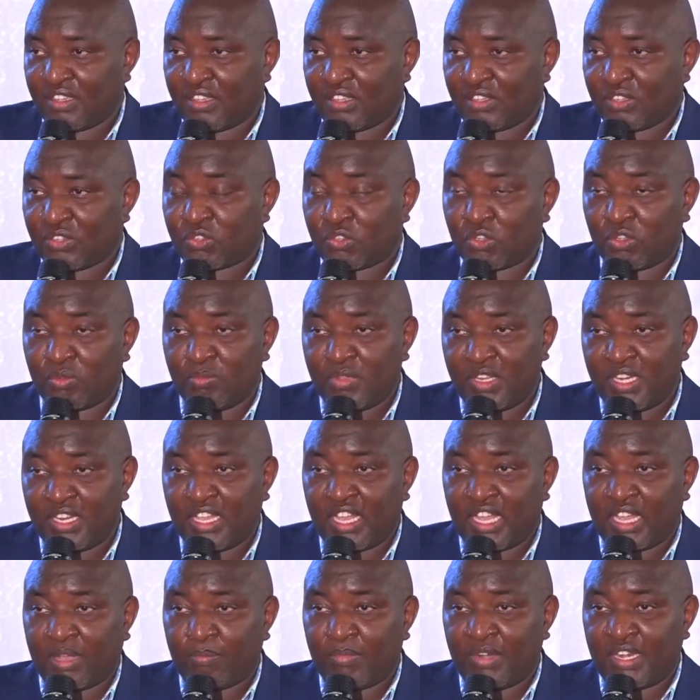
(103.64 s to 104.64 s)
so many
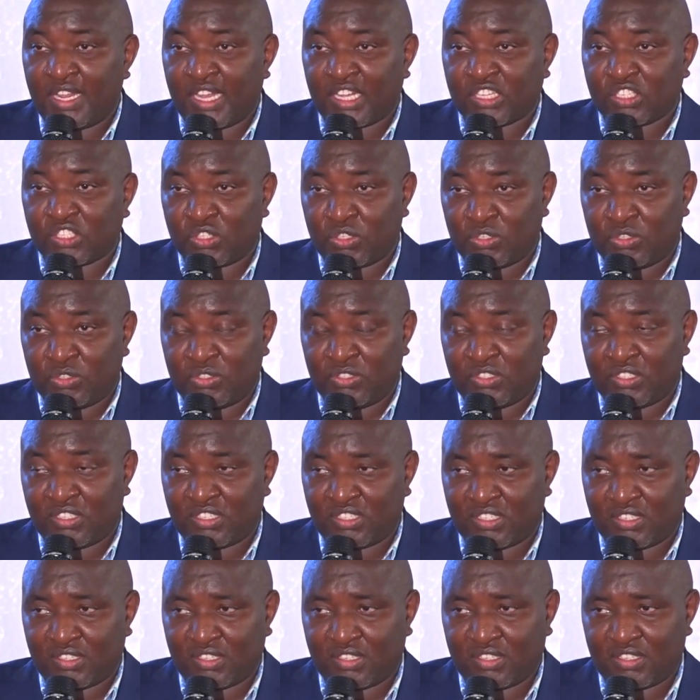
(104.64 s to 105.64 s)

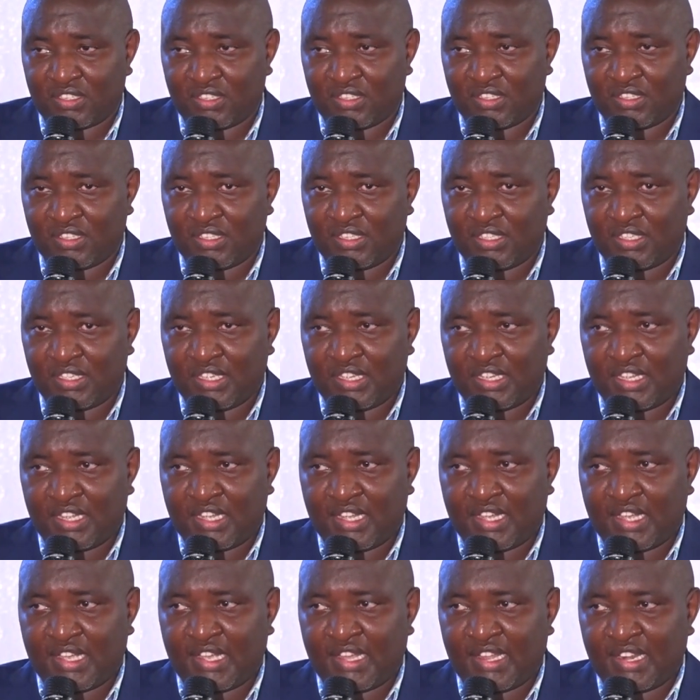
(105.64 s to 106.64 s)
abductions,
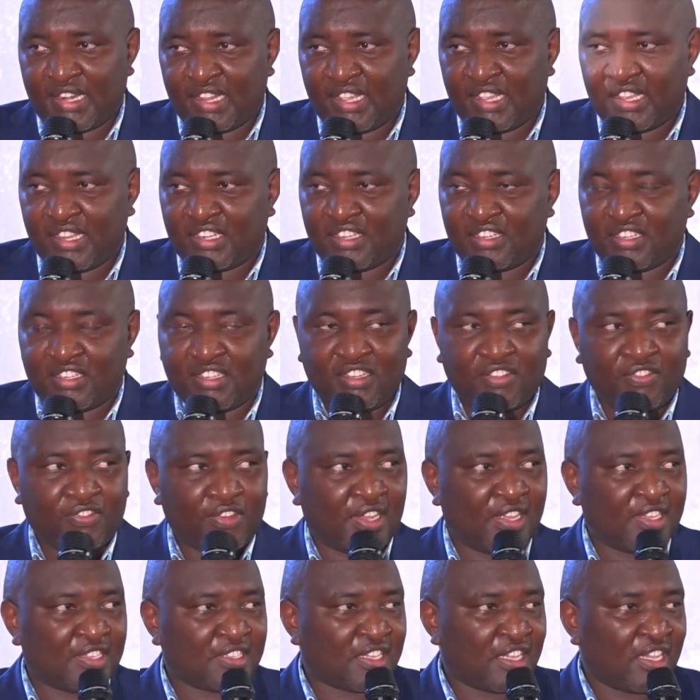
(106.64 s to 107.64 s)
and it leaves
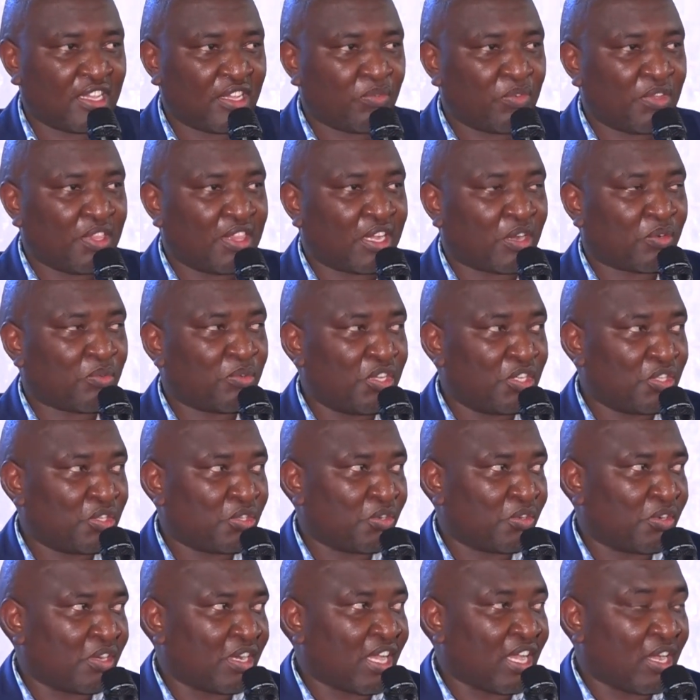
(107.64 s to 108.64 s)
us with a
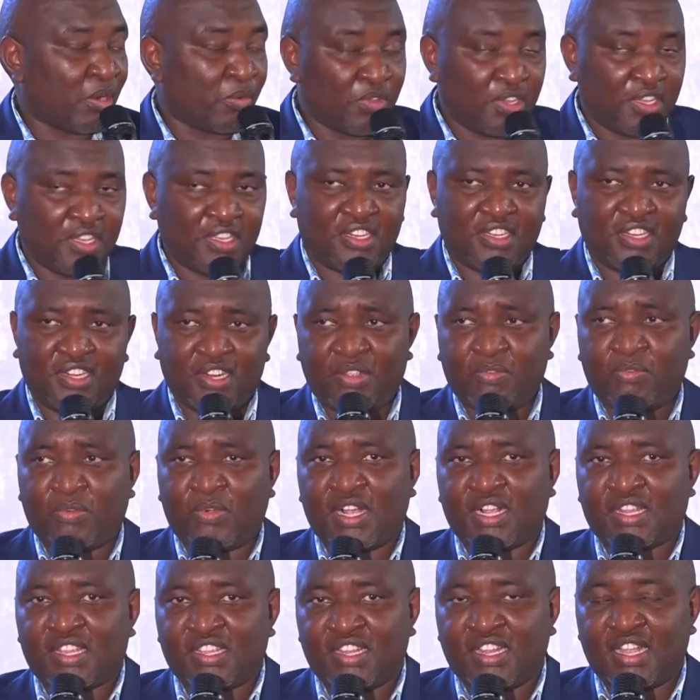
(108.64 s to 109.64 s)
question, are we really
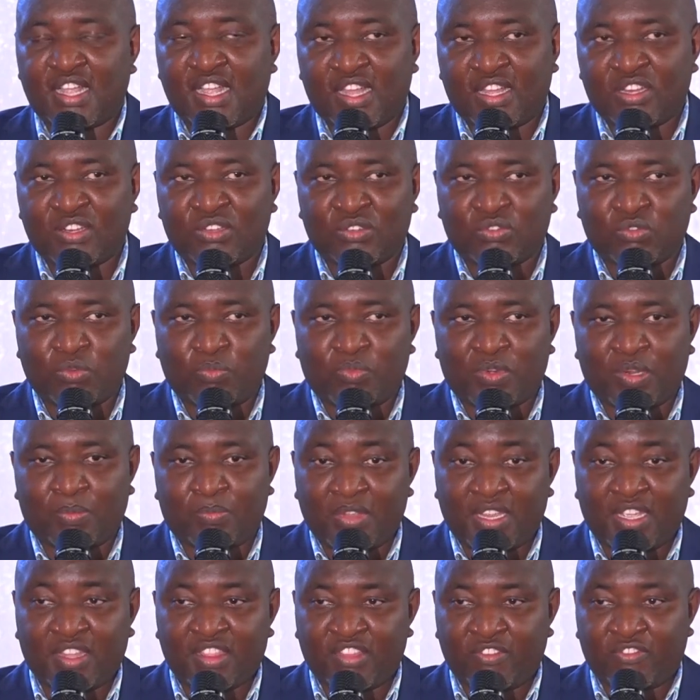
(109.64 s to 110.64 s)
working hard to
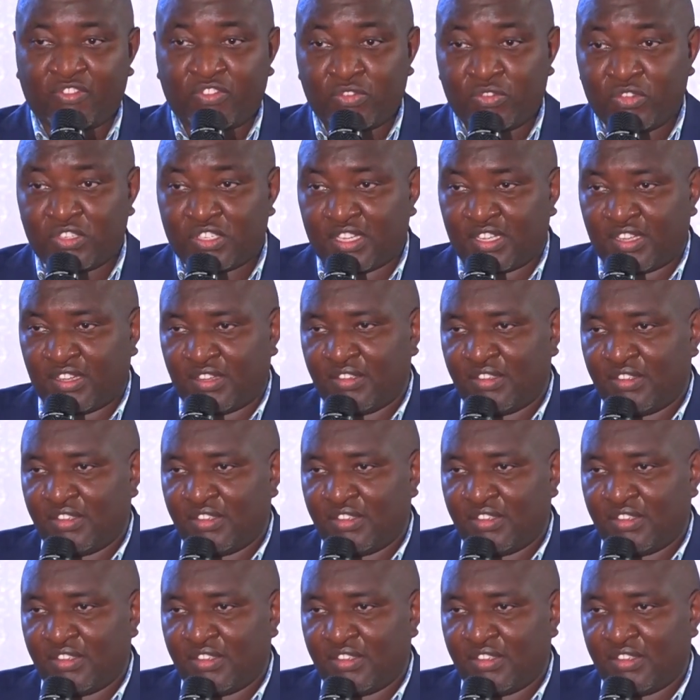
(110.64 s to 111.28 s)
prepare the future